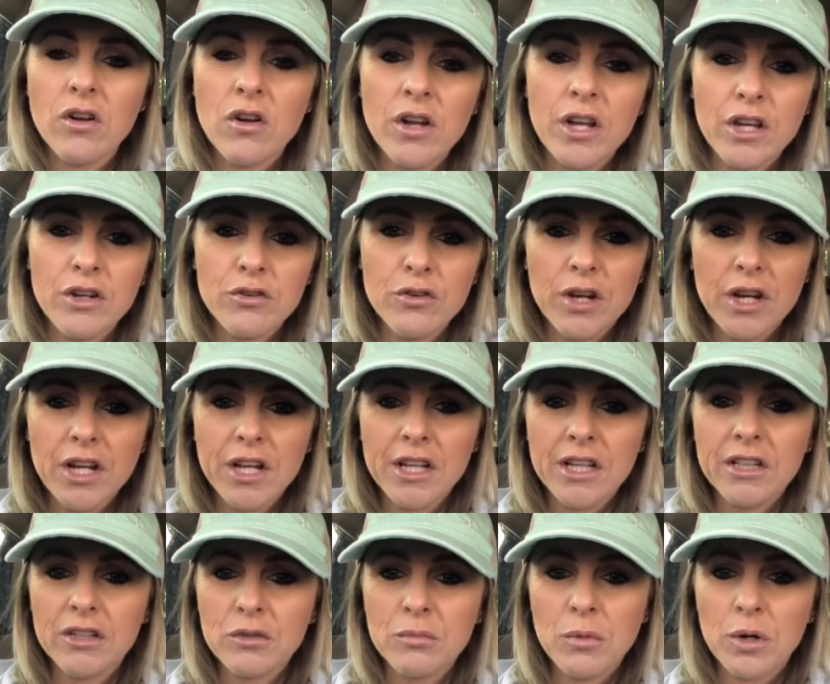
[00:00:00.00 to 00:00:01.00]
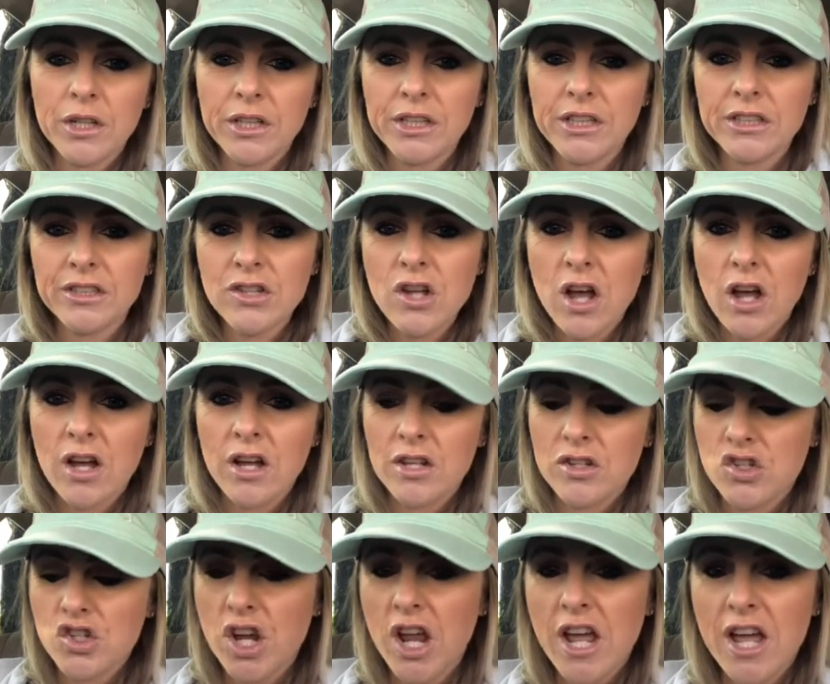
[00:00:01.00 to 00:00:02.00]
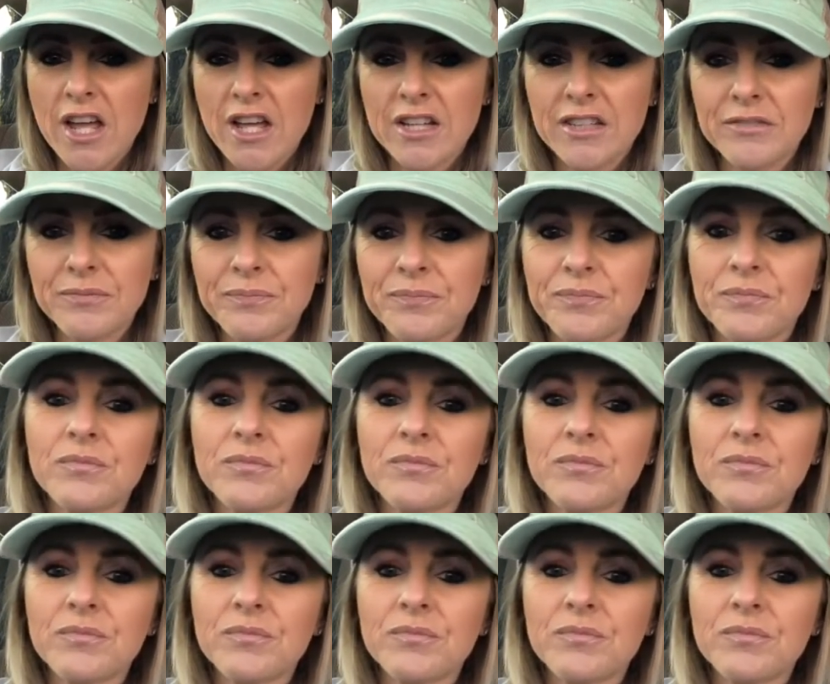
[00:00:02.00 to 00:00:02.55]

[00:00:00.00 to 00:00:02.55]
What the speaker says: Henry. Good morning, Jen.